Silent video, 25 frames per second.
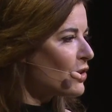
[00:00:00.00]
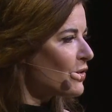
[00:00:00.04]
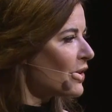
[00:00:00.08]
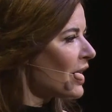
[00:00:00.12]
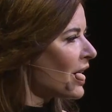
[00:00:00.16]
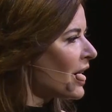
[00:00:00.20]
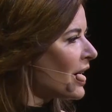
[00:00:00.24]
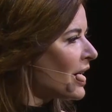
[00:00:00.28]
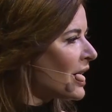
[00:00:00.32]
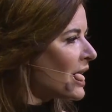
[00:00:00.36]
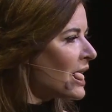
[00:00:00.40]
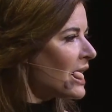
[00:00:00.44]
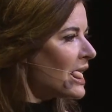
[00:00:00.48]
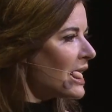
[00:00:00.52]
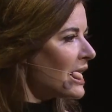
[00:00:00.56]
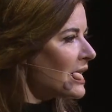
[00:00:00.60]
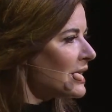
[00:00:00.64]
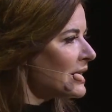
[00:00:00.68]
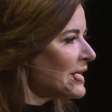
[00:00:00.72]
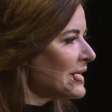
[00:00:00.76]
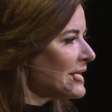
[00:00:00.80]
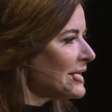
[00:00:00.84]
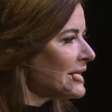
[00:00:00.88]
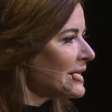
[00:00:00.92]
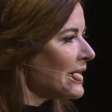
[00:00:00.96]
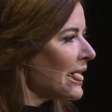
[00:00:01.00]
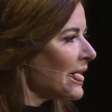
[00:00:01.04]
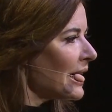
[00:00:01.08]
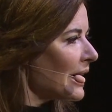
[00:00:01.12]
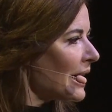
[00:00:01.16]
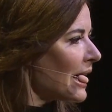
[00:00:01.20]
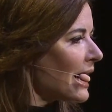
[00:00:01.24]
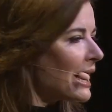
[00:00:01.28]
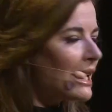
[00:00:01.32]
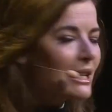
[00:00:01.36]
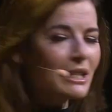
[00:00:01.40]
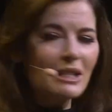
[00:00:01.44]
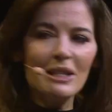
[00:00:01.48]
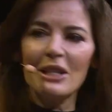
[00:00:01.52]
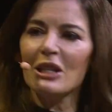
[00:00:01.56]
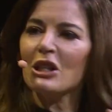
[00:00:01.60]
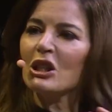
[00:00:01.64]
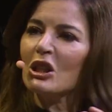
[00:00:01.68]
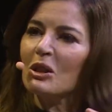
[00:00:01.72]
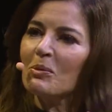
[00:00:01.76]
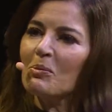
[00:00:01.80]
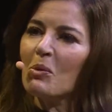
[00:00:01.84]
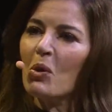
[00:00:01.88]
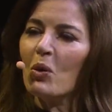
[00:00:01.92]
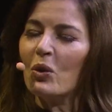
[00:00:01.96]
over, it's like the
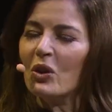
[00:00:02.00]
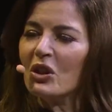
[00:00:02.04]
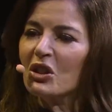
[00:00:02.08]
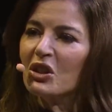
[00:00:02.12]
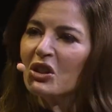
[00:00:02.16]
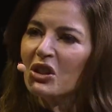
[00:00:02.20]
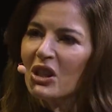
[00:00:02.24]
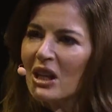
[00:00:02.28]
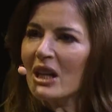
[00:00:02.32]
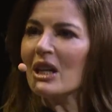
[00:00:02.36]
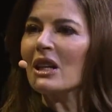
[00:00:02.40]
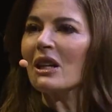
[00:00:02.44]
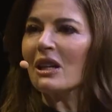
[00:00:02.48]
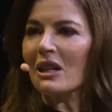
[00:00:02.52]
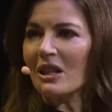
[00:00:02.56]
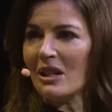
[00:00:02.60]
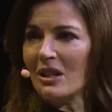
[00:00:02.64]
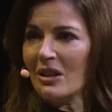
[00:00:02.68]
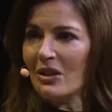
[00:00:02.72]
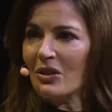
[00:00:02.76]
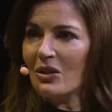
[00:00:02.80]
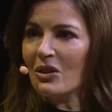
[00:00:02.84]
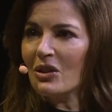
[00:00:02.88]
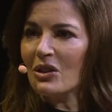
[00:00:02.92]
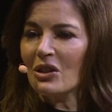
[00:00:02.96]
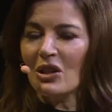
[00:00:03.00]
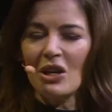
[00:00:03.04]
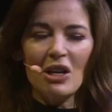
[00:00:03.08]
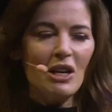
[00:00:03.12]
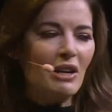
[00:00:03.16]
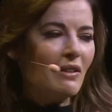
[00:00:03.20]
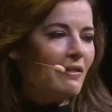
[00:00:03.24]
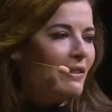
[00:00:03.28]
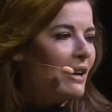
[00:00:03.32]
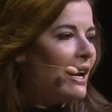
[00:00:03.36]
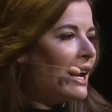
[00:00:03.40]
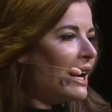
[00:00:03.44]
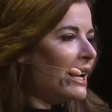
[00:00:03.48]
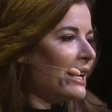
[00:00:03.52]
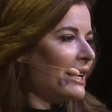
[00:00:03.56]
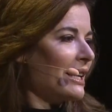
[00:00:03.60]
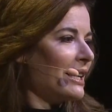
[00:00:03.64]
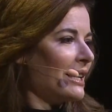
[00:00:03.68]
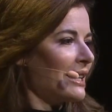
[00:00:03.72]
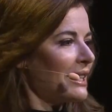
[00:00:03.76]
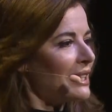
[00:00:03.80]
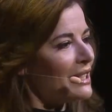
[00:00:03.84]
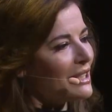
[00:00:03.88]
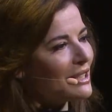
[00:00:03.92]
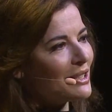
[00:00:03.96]
smallest things.
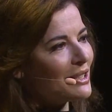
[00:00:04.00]
Like,